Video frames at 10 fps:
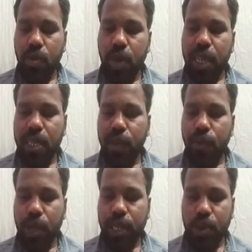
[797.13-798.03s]
we can give
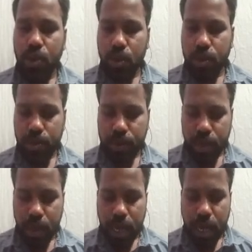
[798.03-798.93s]
42.
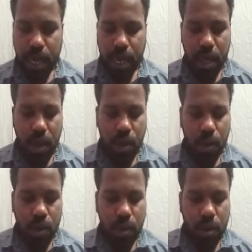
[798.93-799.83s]
And
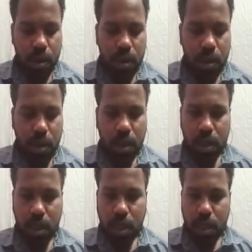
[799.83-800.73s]
now
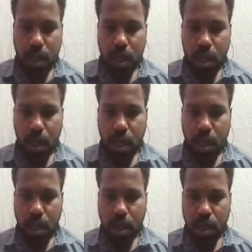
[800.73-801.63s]

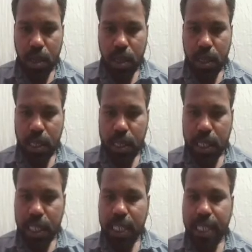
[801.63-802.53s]
uh
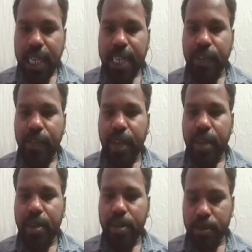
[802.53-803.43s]

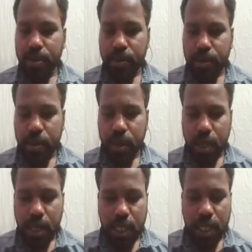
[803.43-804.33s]
stratify.
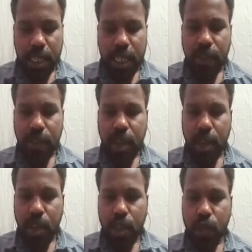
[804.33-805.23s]
Stratify
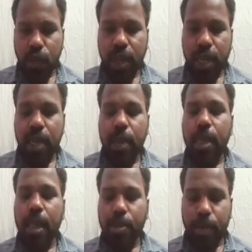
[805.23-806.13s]
equals to y.
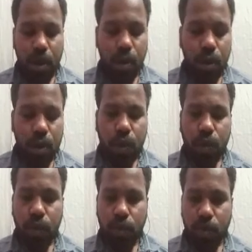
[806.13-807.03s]
Because
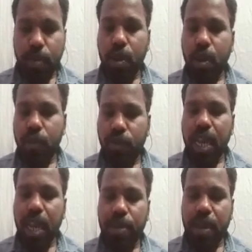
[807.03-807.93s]

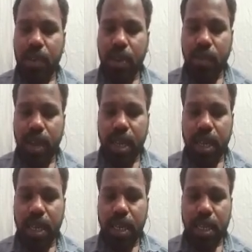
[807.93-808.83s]
why I'm giving y,